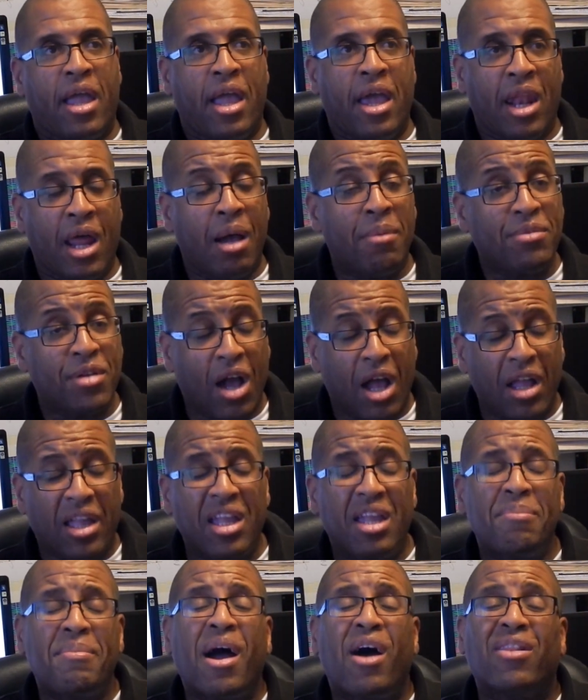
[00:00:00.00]
And I'm
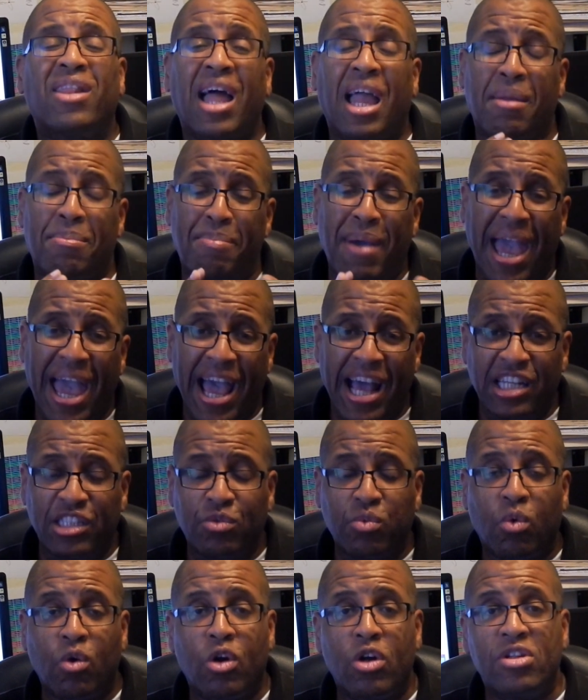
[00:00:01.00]
talking about like
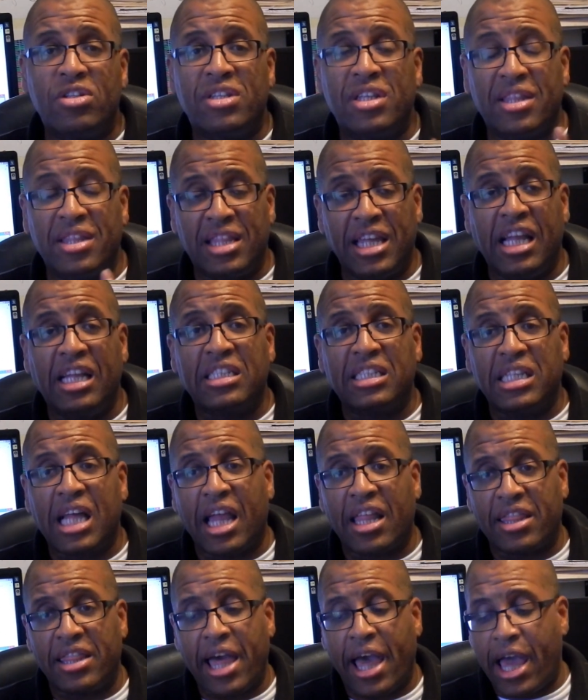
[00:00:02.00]
passwords and things
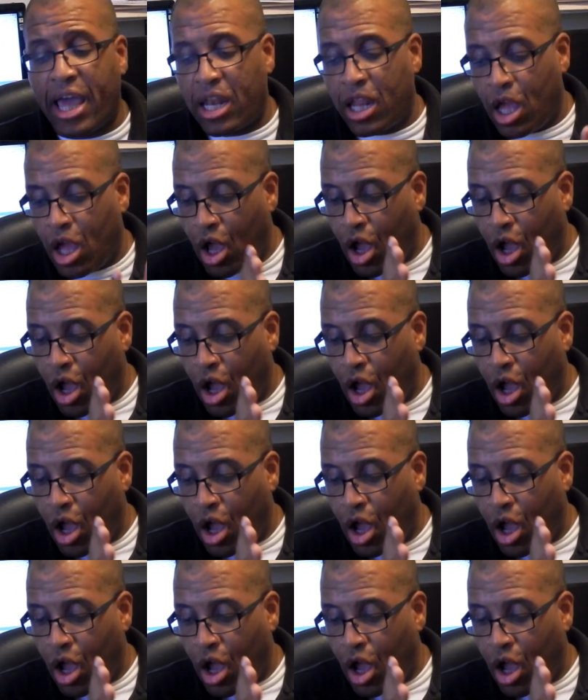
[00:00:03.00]
like that